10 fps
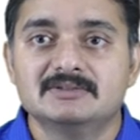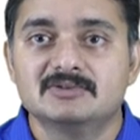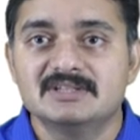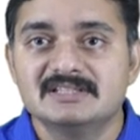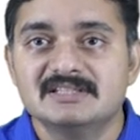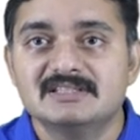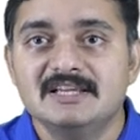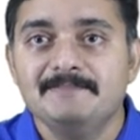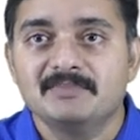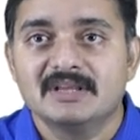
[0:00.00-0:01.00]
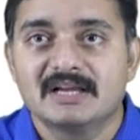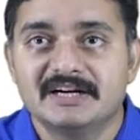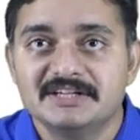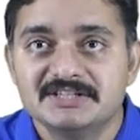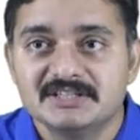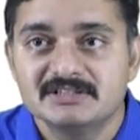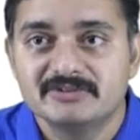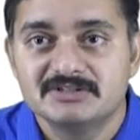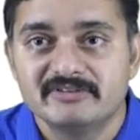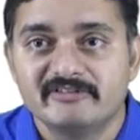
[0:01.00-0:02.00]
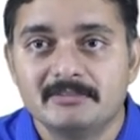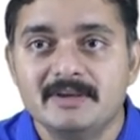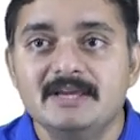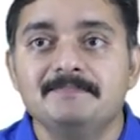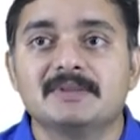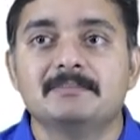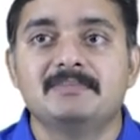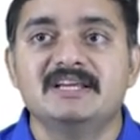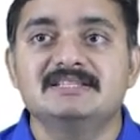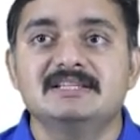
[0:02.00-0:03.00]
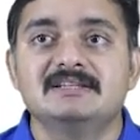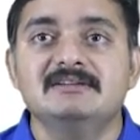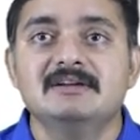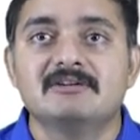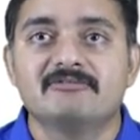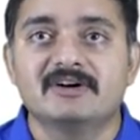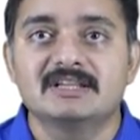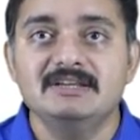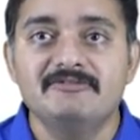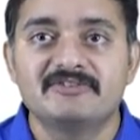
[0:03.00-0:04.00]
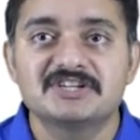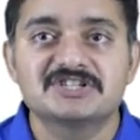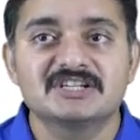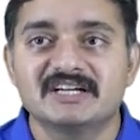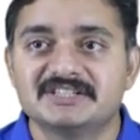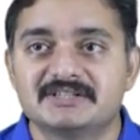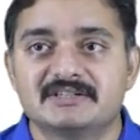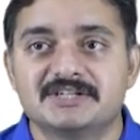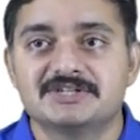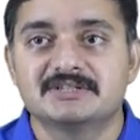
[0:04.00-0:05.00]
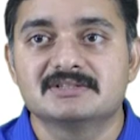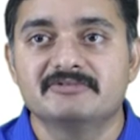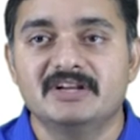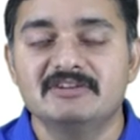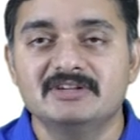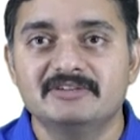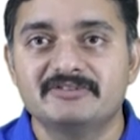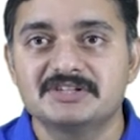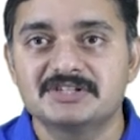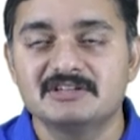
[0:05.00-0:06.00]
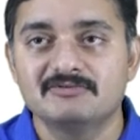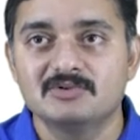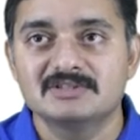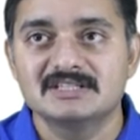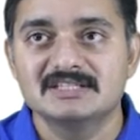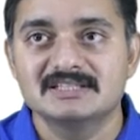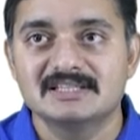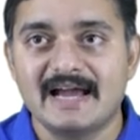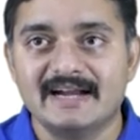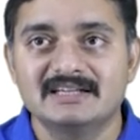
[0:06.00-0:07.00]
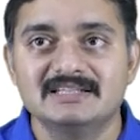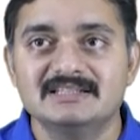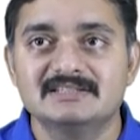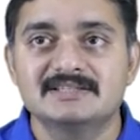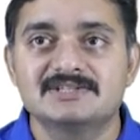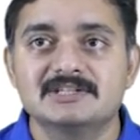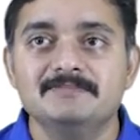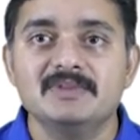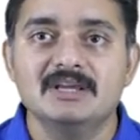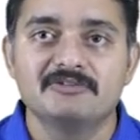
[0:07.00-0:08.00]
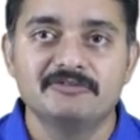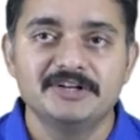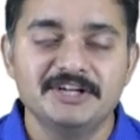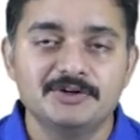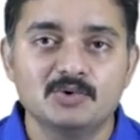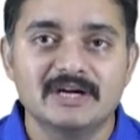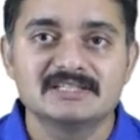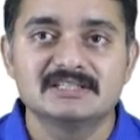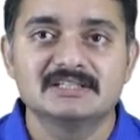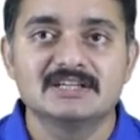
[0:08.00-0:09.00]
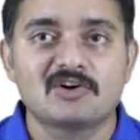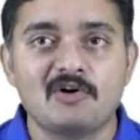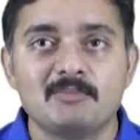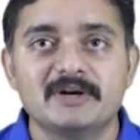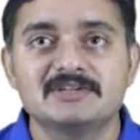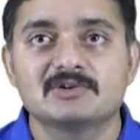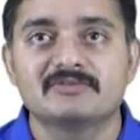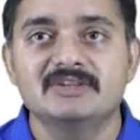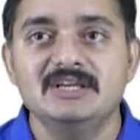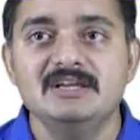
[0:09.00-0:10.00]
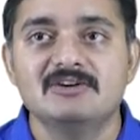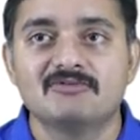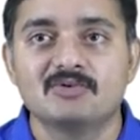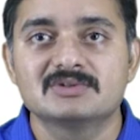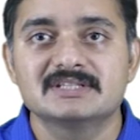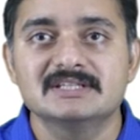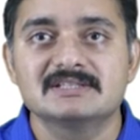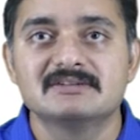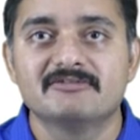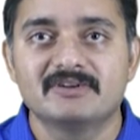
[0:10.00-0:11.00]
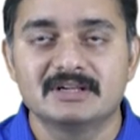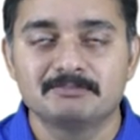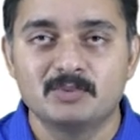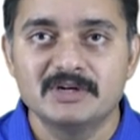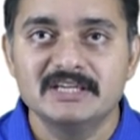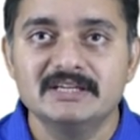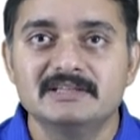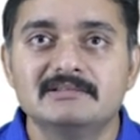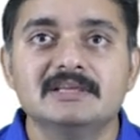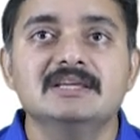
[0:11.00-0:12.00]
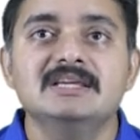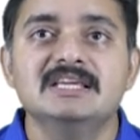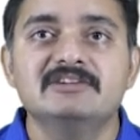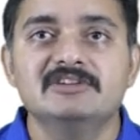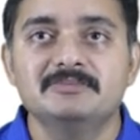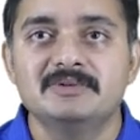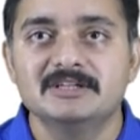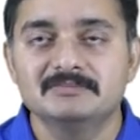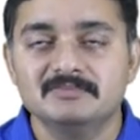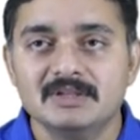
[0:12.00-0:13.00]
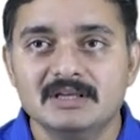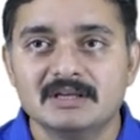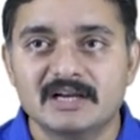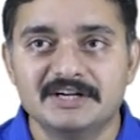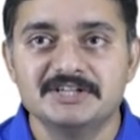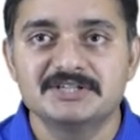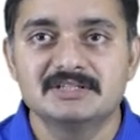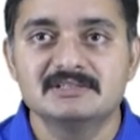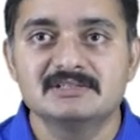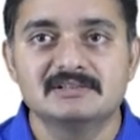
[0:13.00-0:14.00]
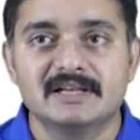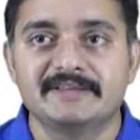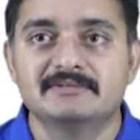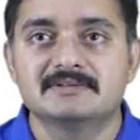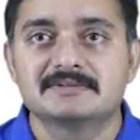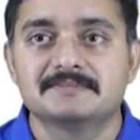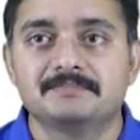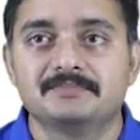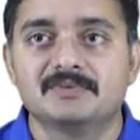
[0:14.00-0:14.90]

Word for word: So this is the conditions which we will be placing for the friction considerations. Whenever the frictional force is acting in the system, we need to consider the components of the forces for putting it in the equilibrium conditions like this.